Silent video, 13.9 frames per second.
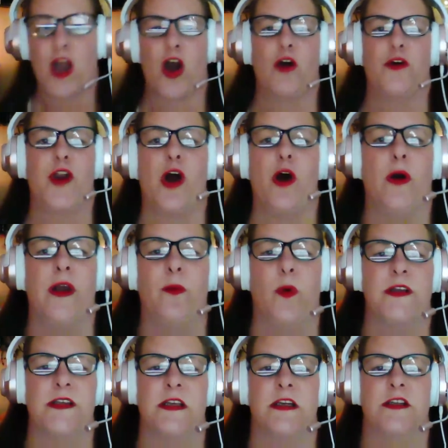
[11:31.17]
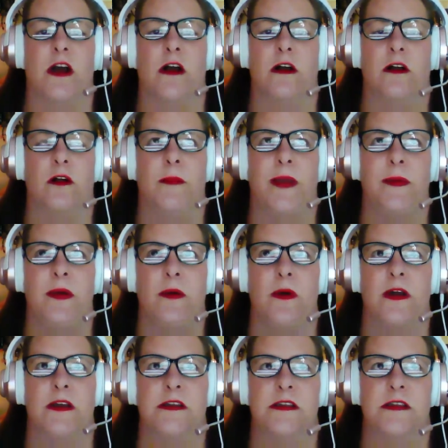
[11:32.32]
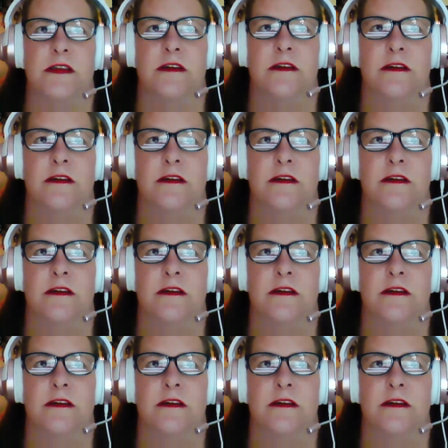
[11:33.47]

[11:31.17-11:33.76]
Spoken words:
Oh no, it wasn't a dog, or maybe it was.